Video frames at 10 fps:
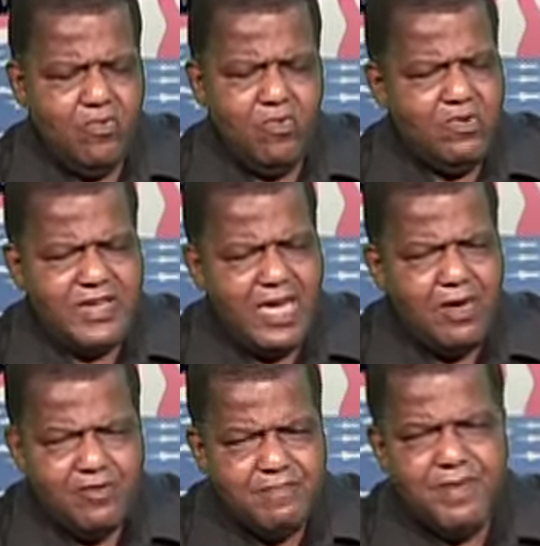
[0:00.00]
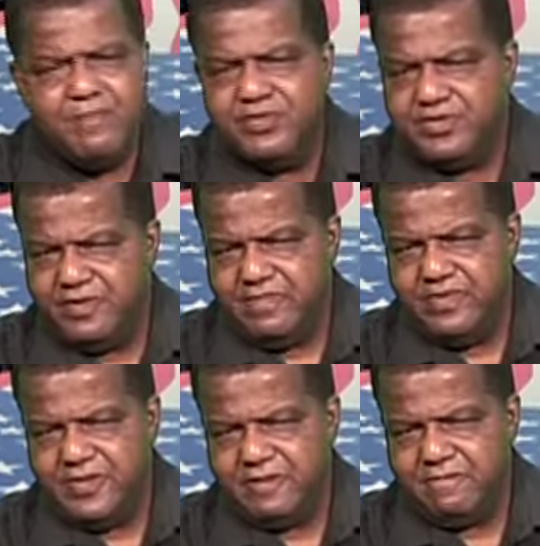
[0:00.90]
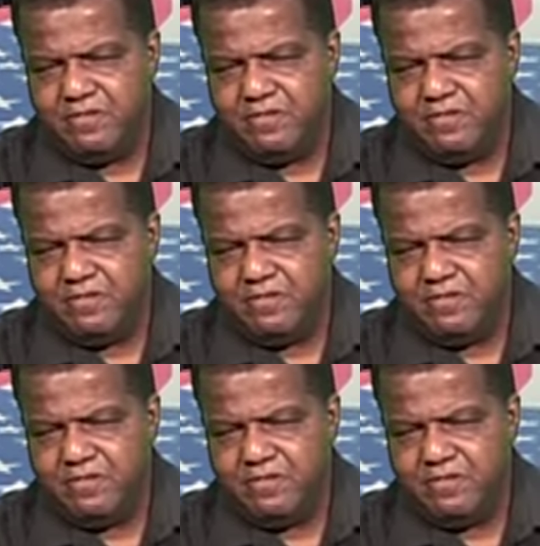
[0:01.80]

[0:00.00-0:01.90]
we got to remember something.